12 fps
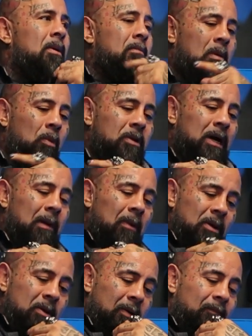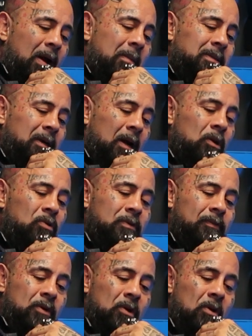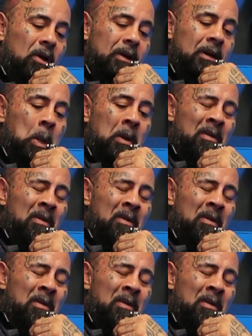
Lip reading: Remember we were talking about your environment is not conducive to your calling.